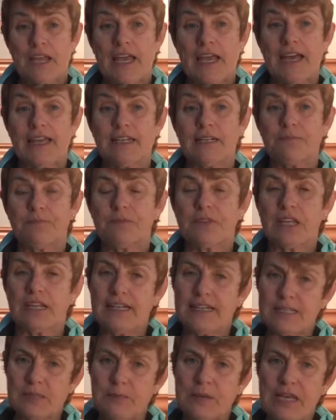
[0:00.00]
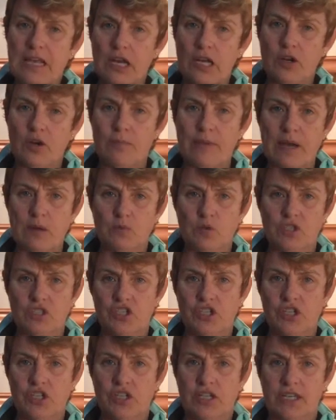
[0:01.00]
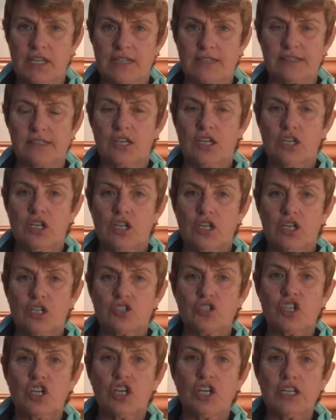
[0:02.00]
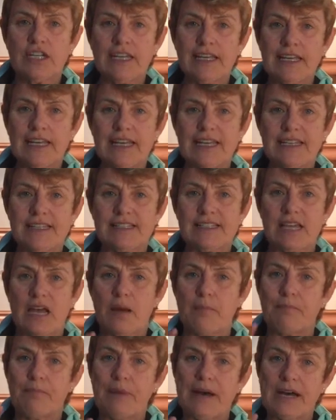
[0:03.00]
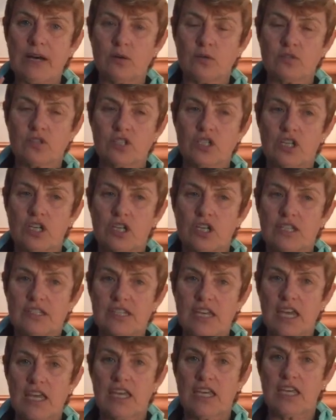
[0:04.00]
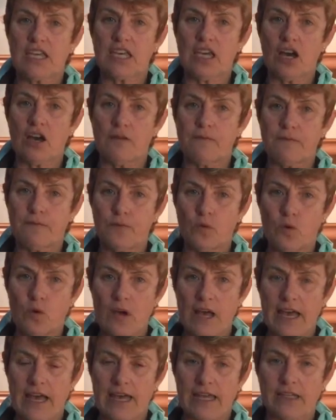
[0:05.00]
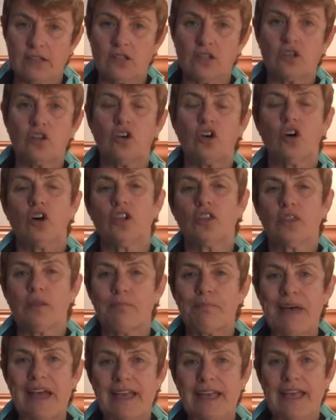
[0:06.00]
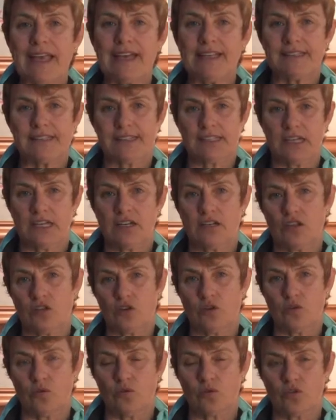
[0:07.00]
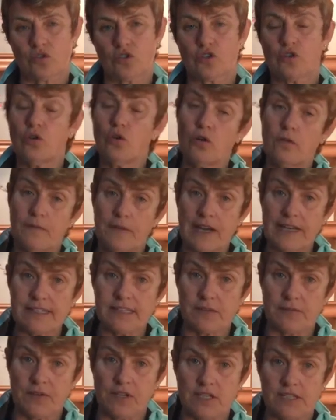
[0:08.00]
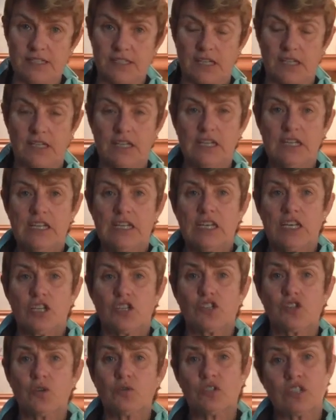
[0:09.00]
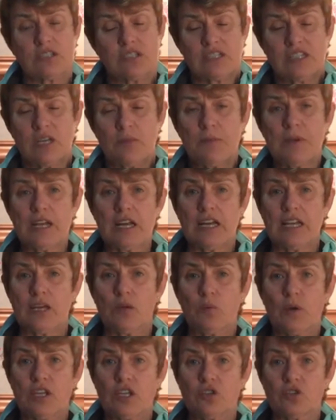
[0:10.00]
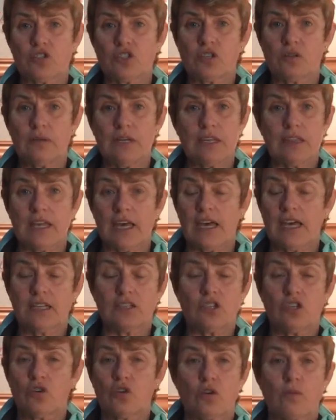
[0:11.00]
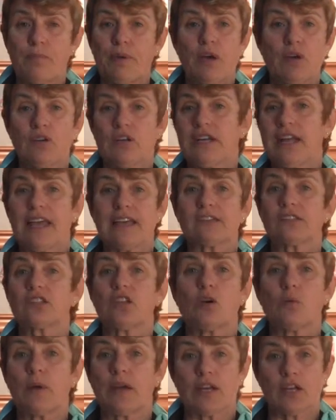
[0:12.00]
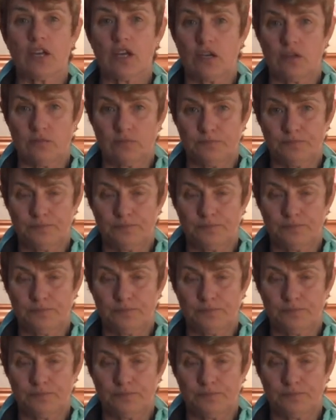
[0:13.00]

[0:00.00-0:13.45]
And let's be clear about what turning is. Turning is about taking a forehand on the backhand side of the court or vice versa. So typically when you're doing that, your opponent has nowhere to go.